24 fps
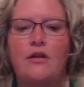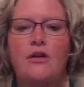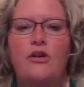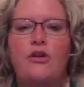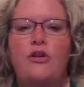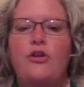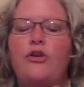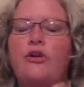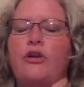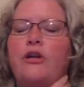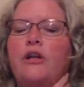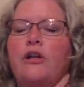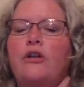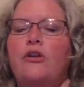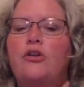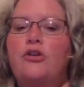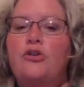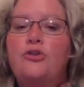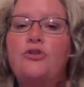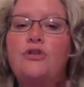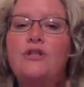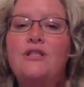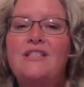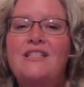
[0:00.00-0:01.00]
Your
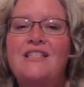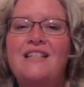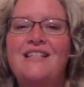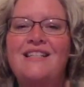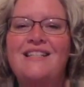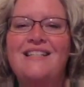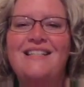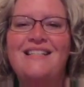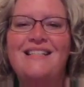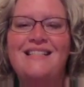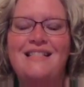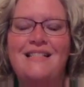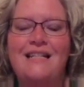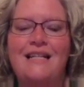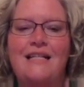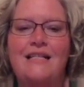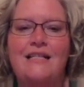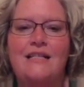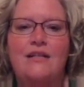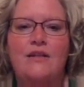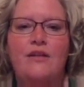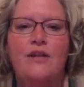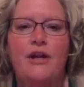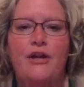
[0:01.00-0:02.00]
conclusion sentence needs
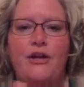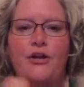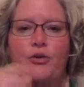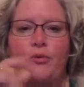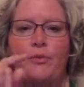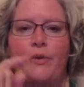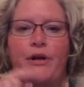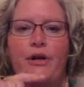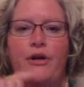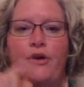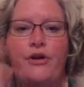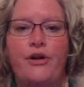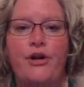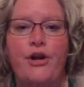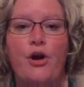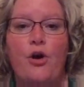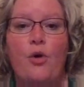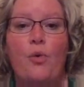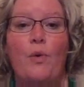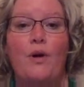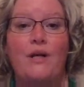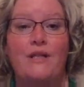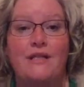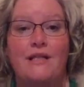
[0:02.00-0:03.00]
to let your reader know
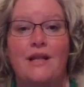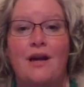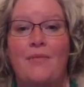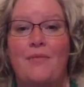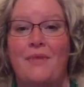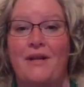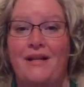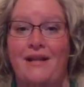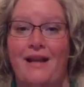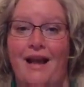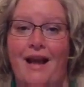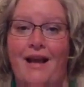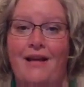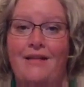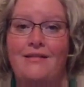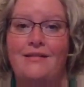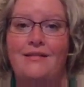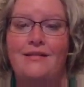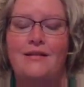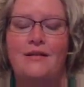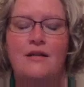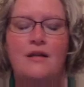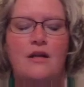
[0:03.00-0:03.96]
what's coming next.